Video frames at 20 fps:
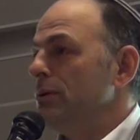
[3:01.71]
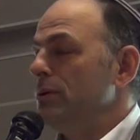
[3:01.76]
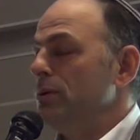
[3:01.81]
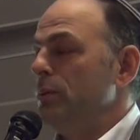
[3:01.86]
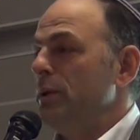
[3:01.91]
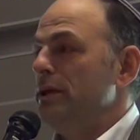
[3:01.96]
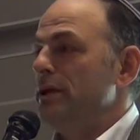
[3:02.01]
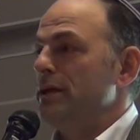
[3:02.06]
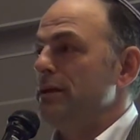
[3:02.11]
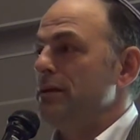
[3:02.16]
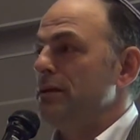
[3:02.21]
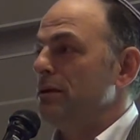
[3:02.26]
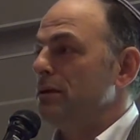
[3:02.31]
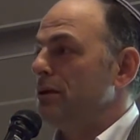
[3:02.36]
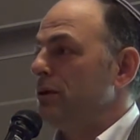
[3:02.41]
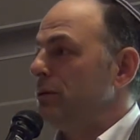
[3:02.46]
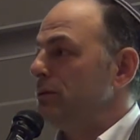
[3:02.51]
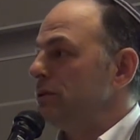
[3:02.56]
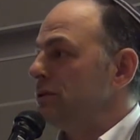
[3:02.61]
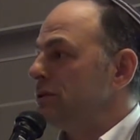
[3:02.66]
We didn't
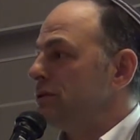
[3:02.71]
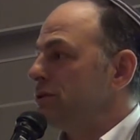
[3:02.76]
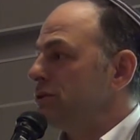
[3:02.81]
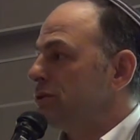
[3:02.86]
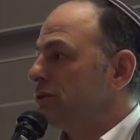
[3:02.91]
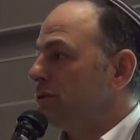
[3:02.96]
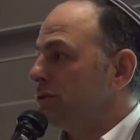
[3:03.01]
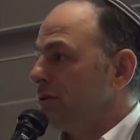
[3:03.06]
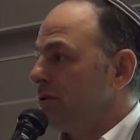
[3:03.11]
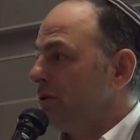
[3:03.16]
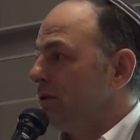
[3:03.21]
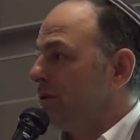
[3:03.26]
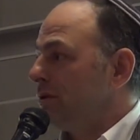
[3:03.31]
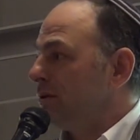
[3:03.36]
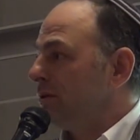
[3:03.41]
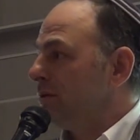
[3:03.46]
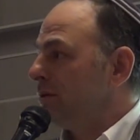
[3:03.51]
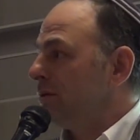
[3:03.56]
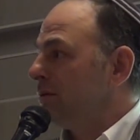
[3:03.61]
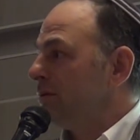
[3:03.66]
go to
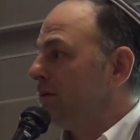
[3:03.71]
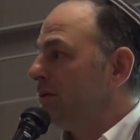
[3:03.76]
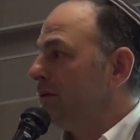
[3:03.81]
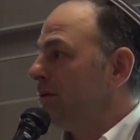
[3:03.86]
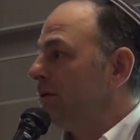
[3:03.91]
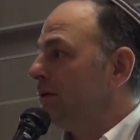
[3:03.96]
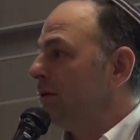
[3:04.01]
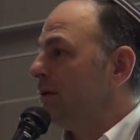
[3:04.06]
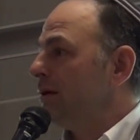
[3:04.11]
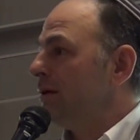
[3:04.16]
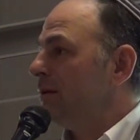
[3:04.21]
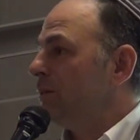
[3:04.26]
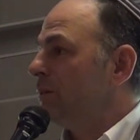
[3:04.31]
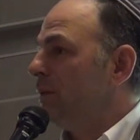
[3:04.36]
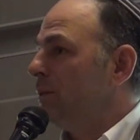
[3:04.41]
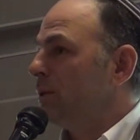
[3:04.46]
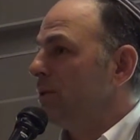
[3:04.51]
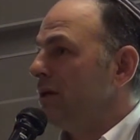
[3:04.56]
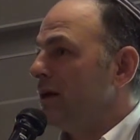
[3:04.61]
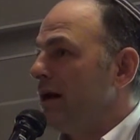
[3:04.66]
shul. We
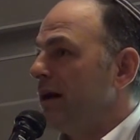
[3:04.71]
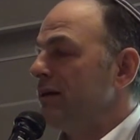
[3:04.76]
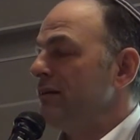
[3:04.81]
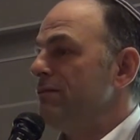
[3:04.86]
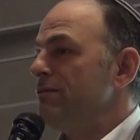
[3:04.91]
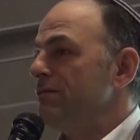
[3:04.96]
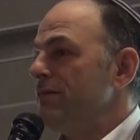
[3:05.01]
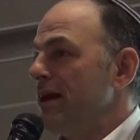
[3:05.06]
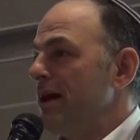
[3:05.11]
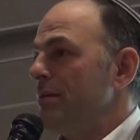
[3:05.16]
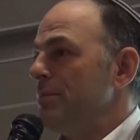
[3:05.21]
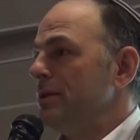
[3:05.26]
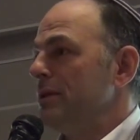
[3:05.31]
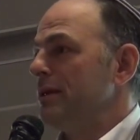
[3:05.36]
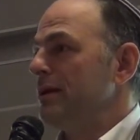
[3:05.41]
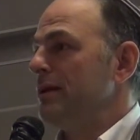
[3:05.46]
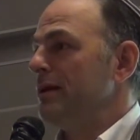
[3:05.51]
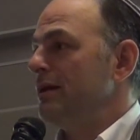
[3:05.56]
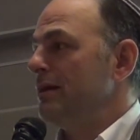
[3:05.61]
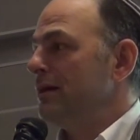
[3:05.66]
were not a
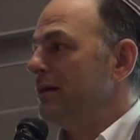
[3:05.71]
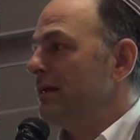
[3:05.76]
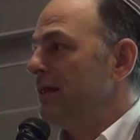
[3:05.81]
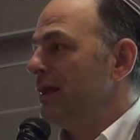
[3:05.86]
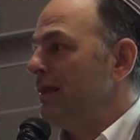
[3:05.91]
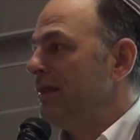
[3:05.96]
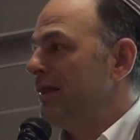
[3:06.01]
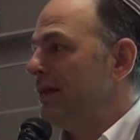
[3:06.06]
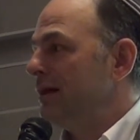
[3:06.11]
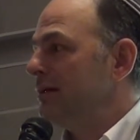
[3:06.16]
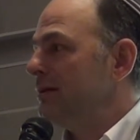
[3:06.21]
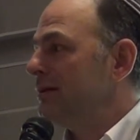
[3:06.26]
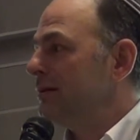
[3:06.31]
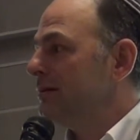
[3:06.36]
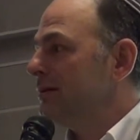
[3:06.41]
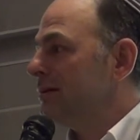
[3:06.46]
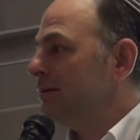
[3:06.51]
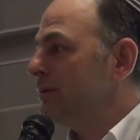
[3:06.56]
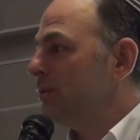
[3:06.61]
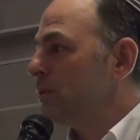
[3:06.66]
family that
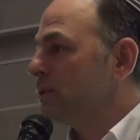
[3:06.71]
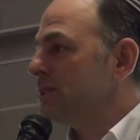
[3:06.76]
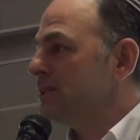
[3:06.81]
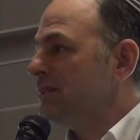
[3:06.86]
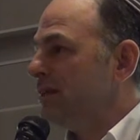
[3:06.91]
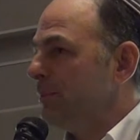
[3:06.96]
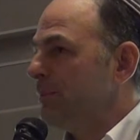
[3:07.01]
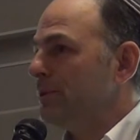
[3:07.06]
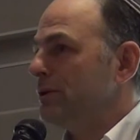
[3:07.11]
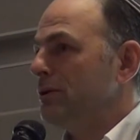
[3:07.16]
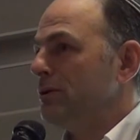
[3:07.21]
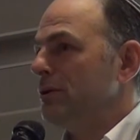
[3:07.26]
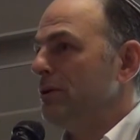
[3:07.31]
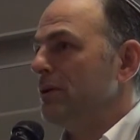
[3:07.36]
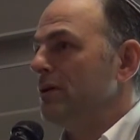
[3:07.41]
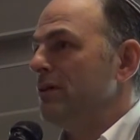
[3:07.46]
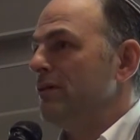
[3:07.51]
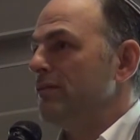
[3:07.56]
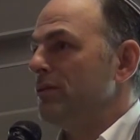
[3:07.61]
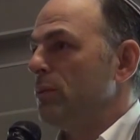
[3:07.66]
was
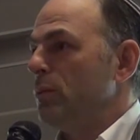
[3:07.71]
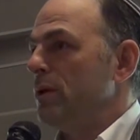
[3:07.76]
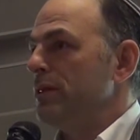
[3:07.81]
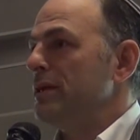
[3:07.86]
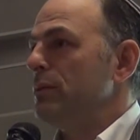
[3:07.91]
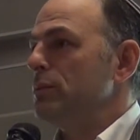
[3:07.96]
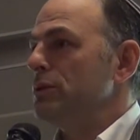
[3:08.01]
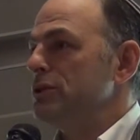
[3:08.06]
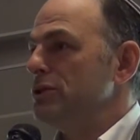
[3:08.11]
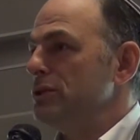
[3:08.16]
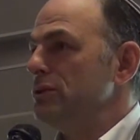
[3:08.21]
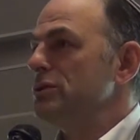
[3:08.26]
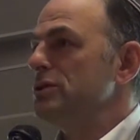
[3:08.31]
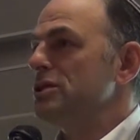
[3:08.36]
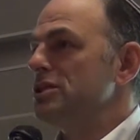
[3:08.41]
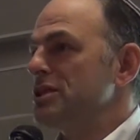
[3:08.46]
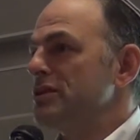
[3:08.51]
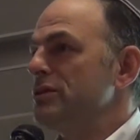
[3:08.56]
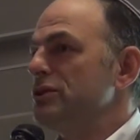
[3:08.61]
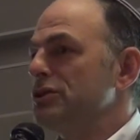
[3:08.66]
typical of the one that would choose to
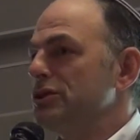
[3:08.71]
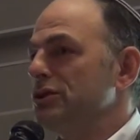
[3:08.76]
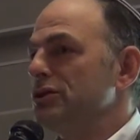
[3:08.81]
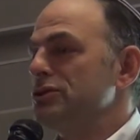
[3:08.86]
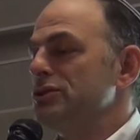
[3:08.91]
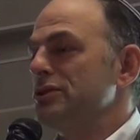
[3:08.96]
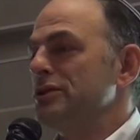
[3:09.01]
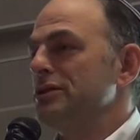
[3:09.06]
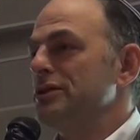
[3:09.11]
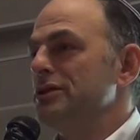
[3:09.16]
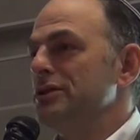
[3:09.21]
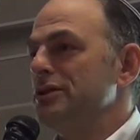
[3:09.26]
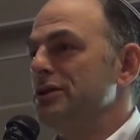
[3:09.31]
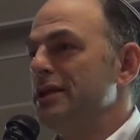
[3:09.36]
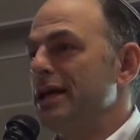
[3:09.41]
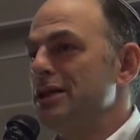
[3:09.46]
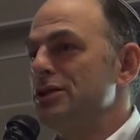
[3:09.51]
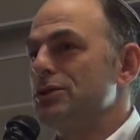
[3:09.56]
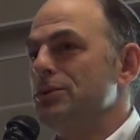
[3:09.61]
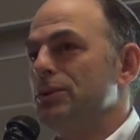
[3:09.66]
send their children to
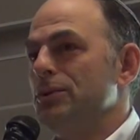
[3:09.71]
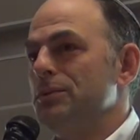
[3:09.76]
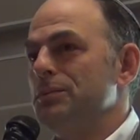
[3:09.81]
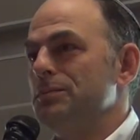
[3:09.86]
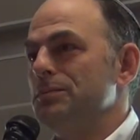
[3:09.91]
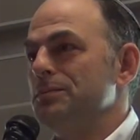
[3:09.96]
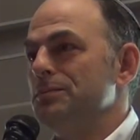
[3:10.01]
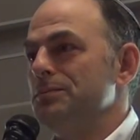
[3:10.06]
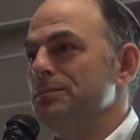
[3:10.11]
day school.